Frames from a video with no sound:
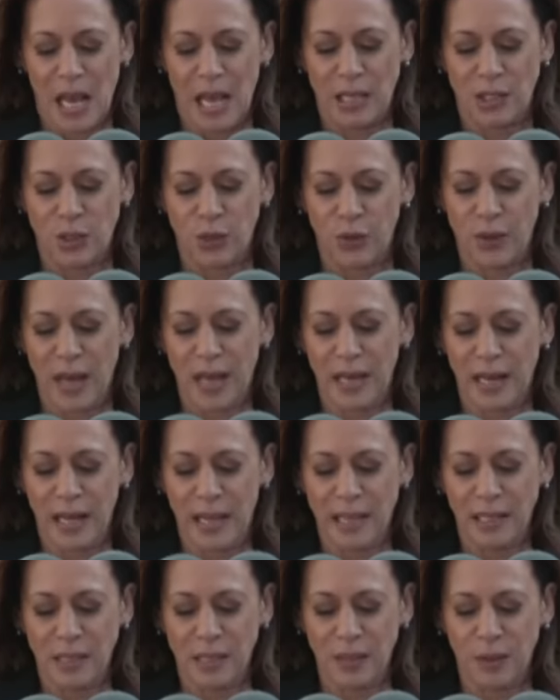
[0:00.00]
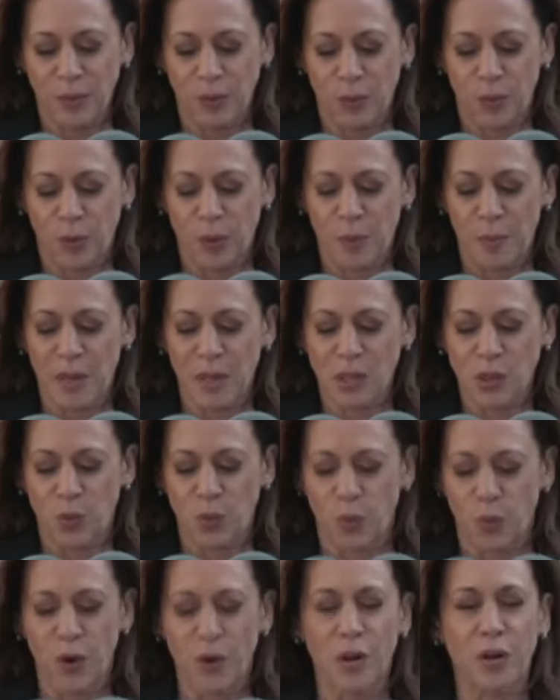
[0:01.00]
And to that end, we
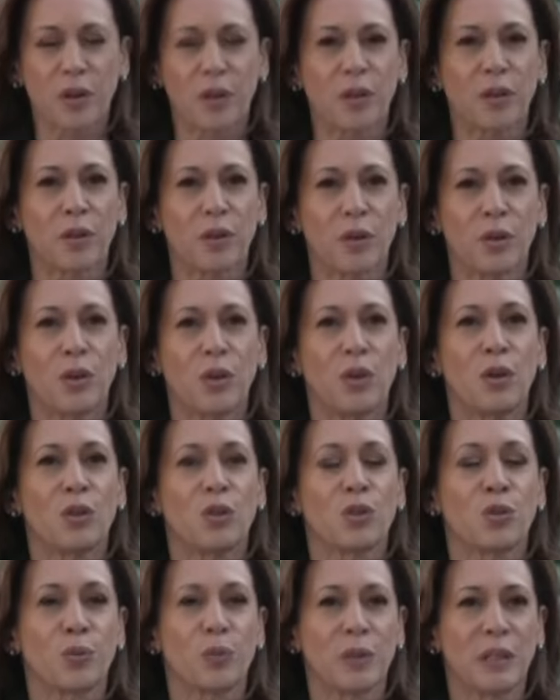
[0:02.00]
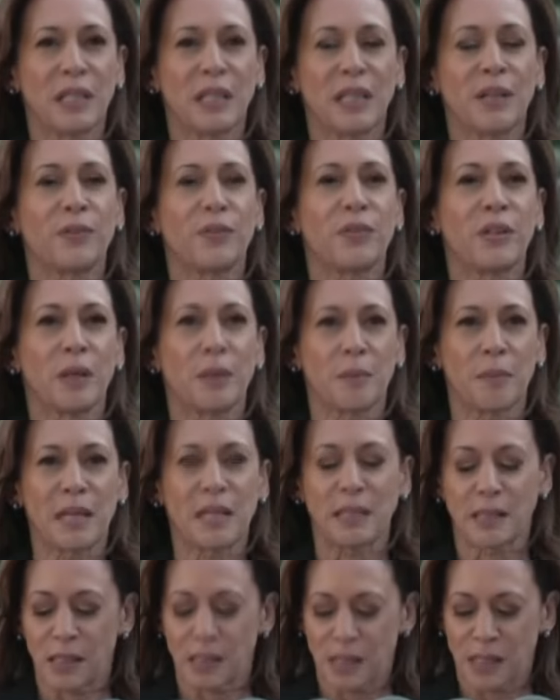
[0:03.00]
must work to relieve the
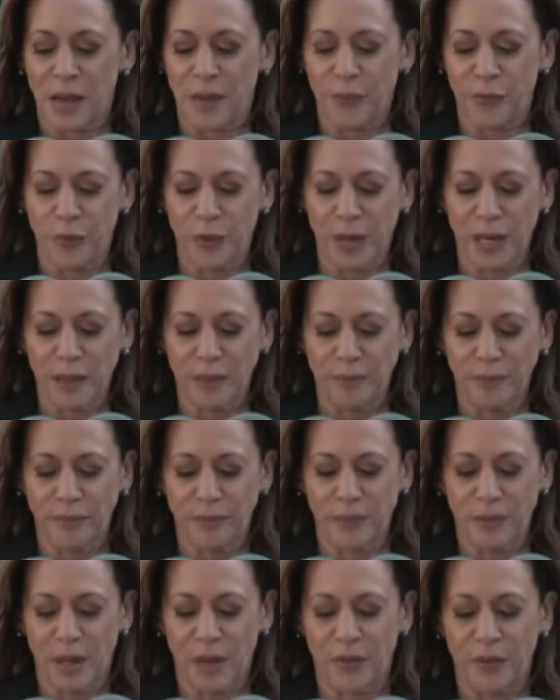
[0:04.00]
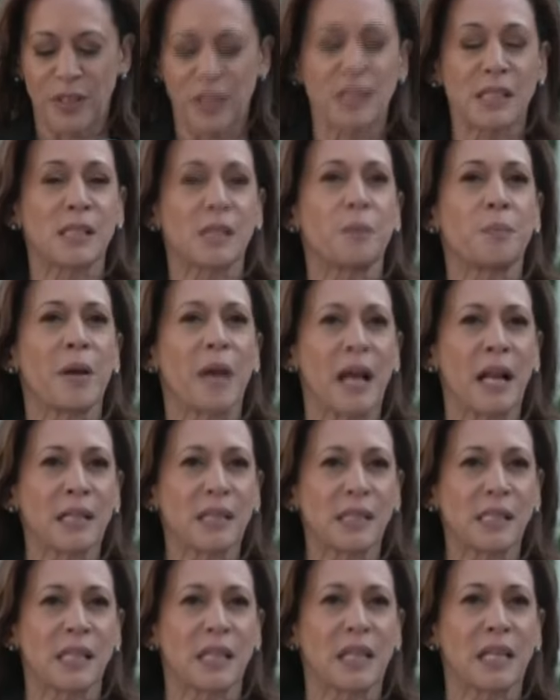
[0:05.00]
immense suffering of innocent
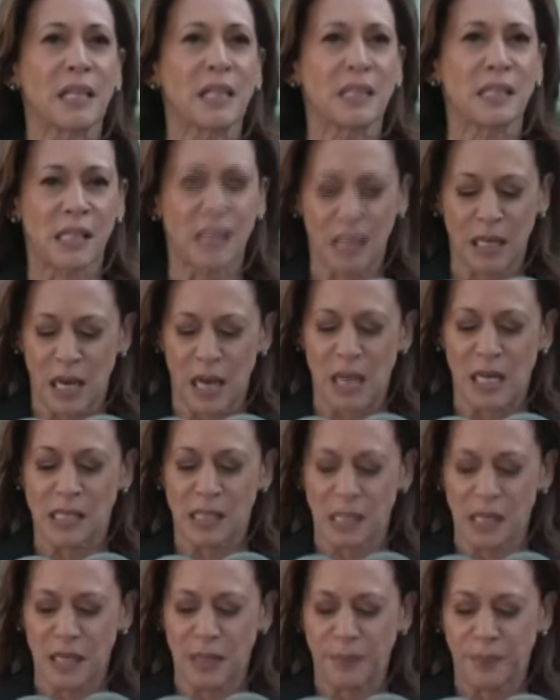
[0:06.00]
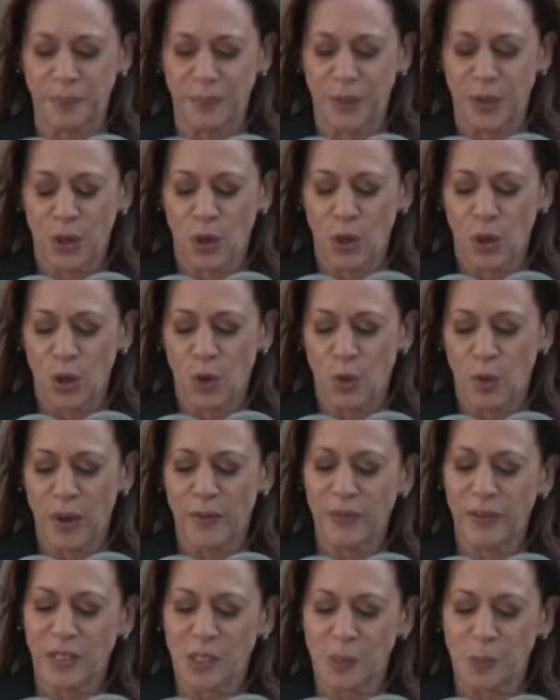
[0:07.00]
Palestinians in Gaza who
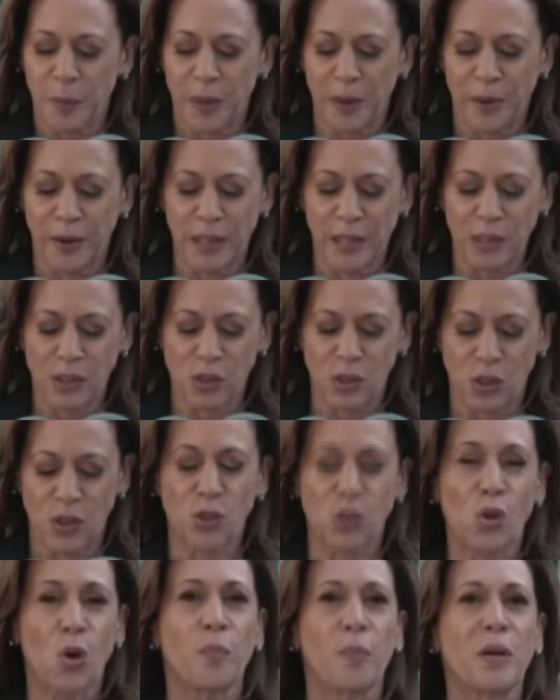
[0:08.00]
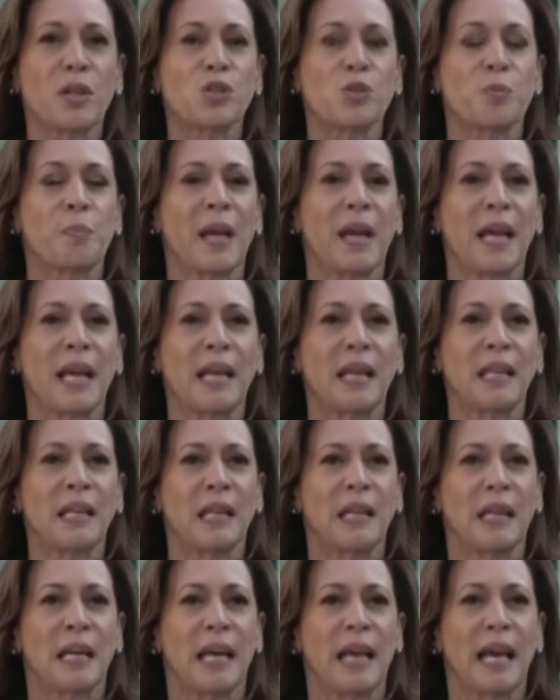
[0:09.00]
have experienced so much
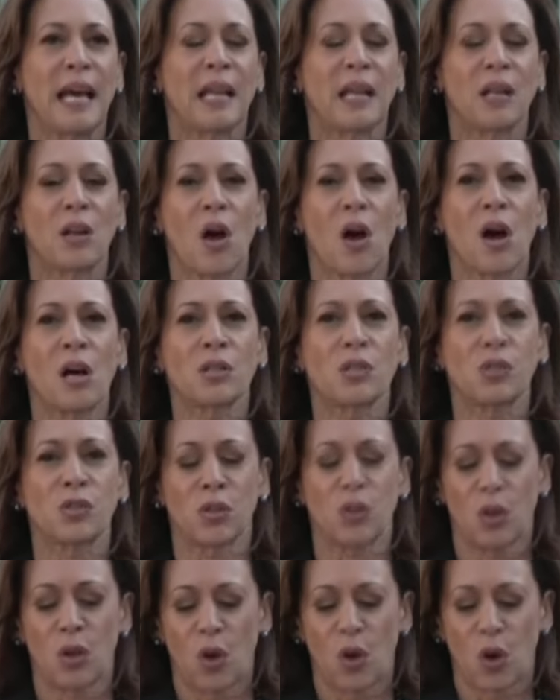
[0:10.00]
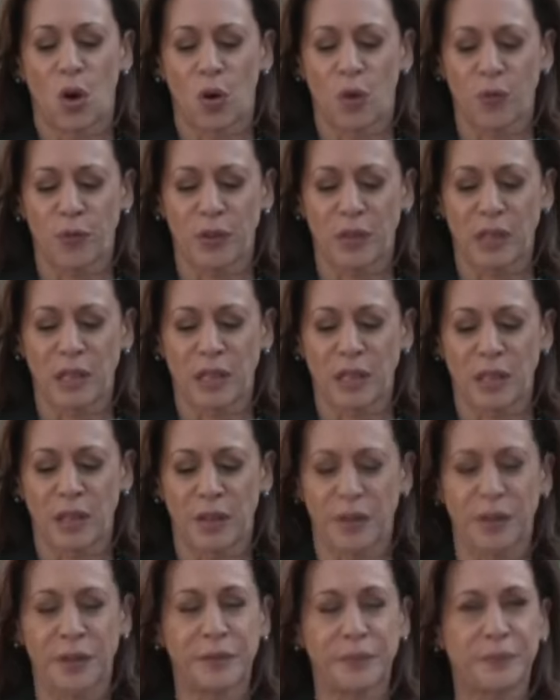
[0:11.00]
pain and loss over the
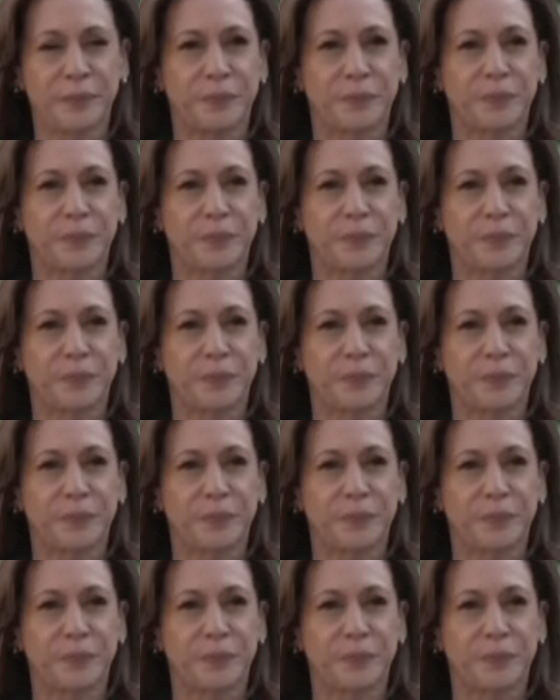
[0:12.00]
year.